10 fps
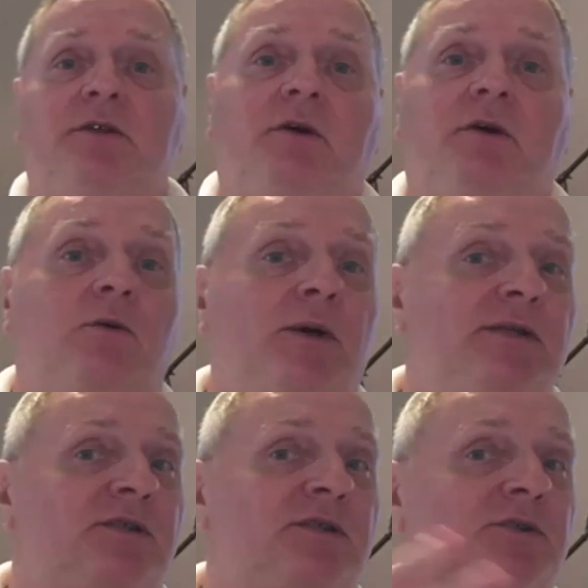You
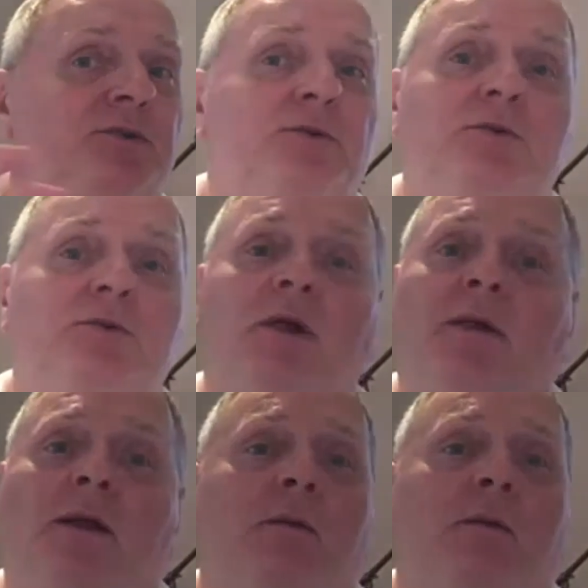always do
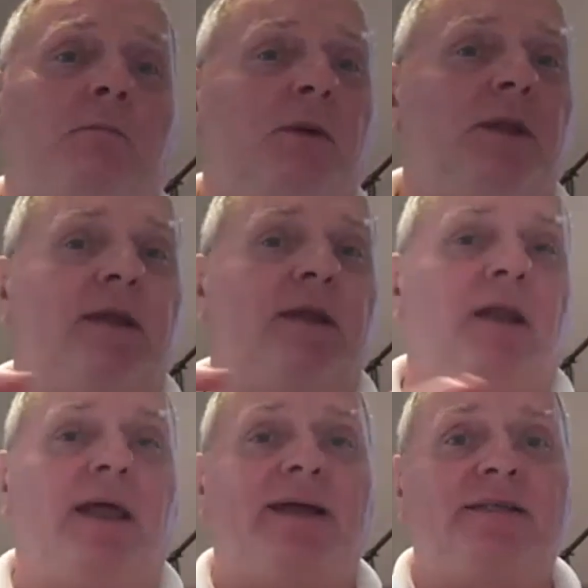public
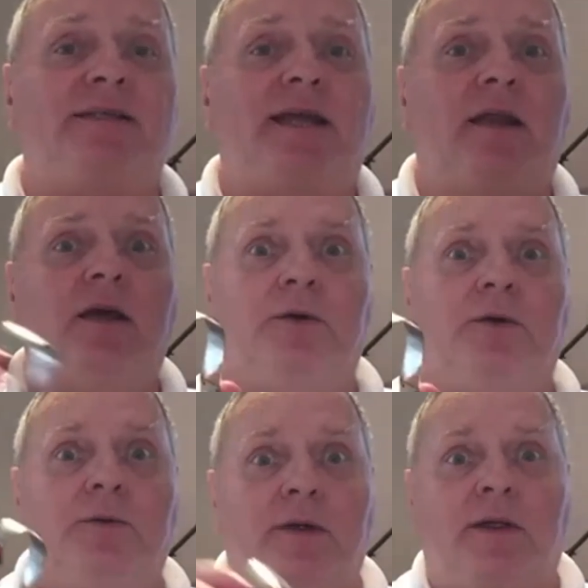class
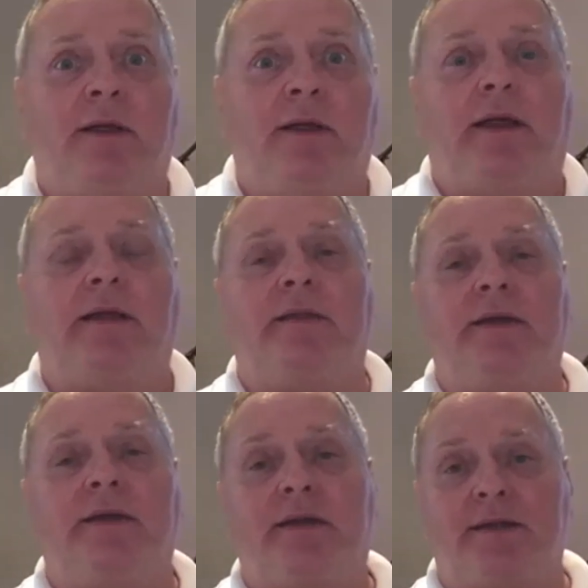hello, and
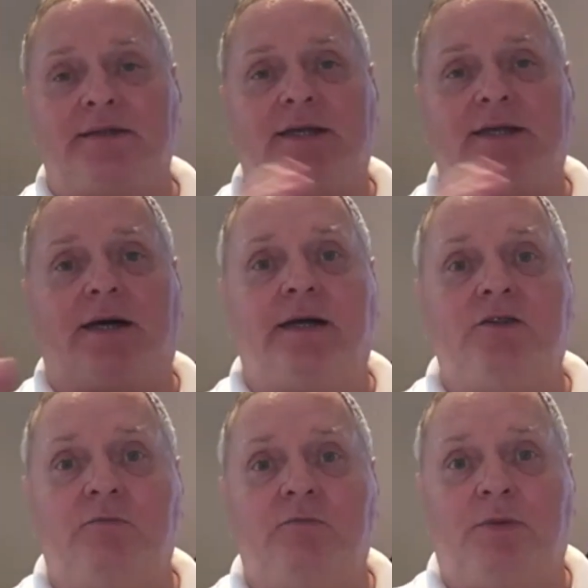then
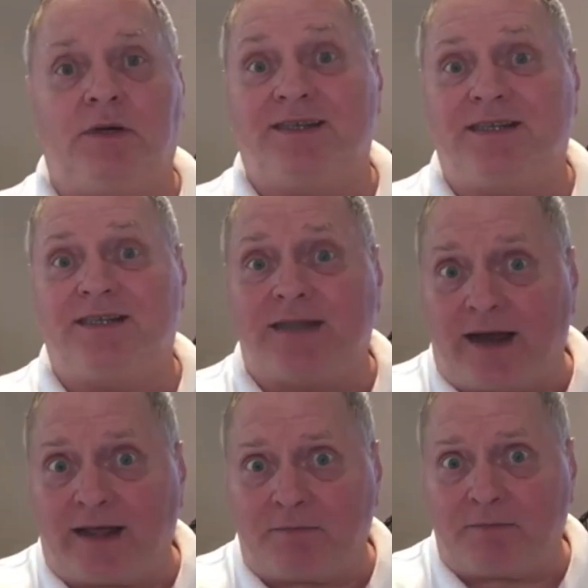inside you put a
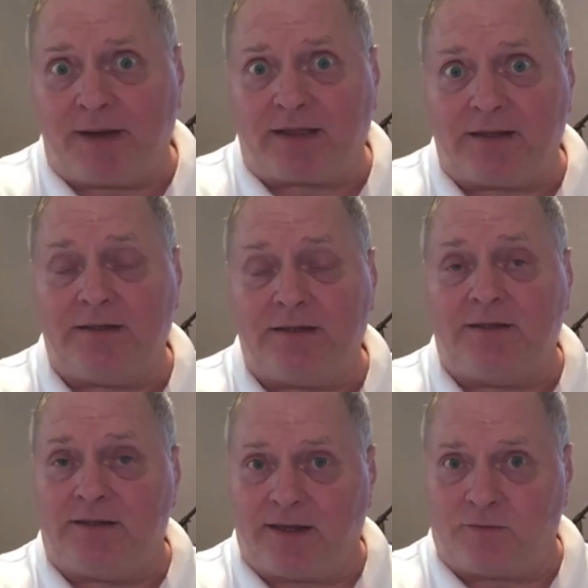static method
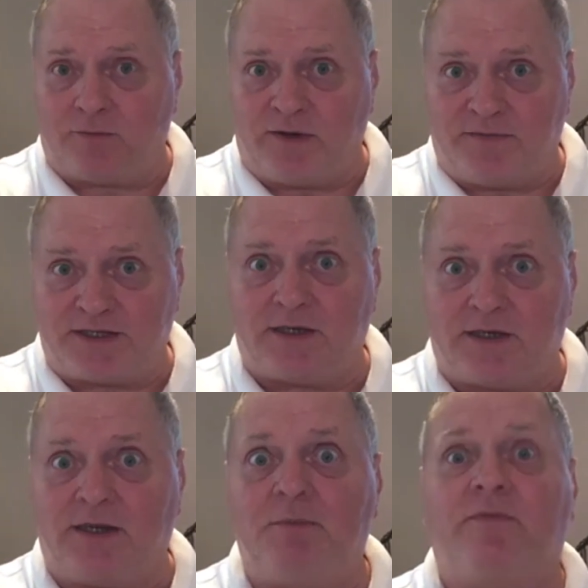that we've
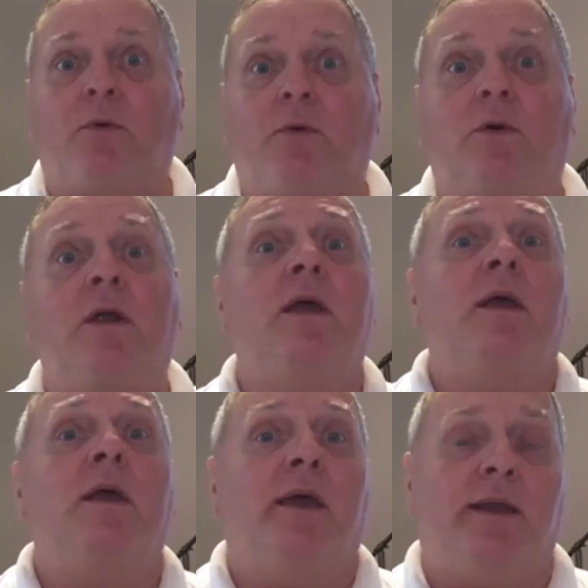studied before,
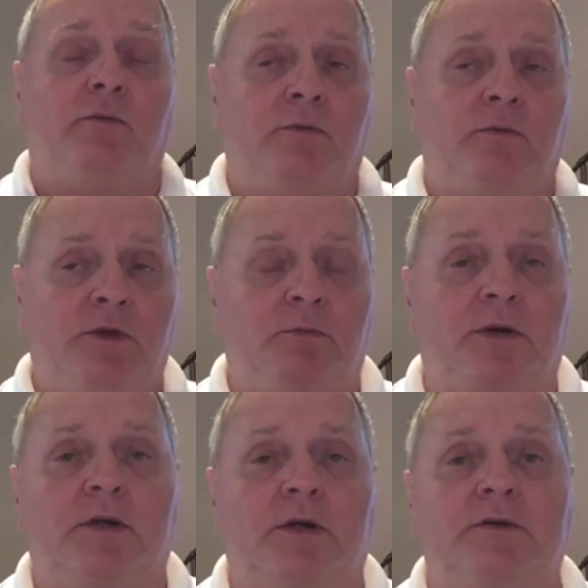and you
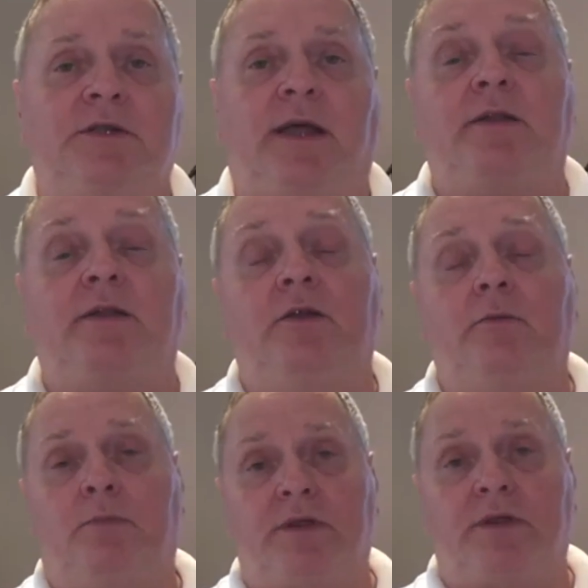
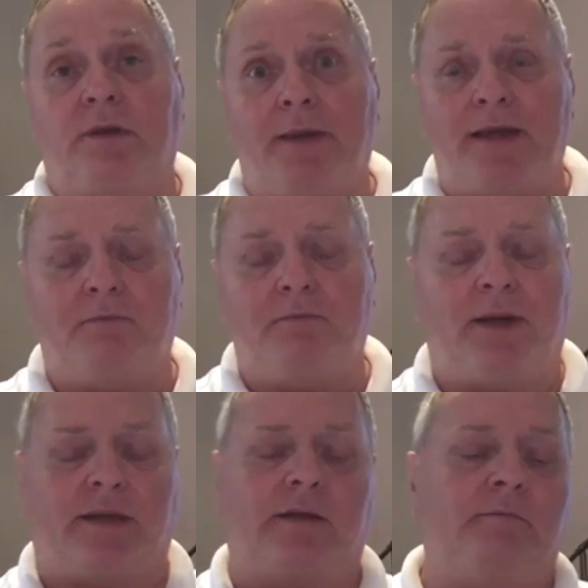put the main
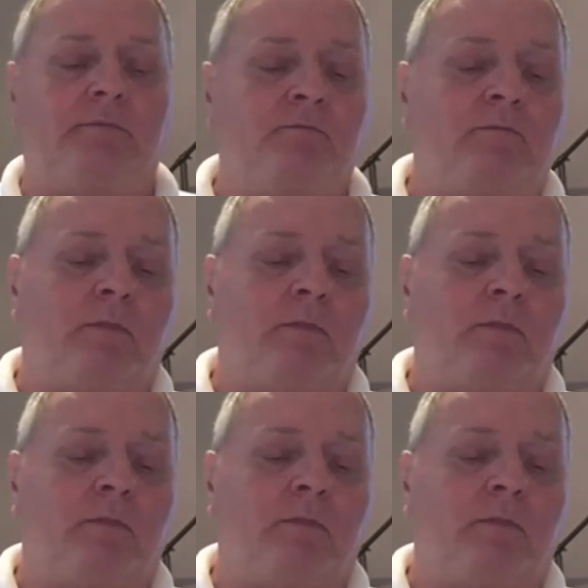method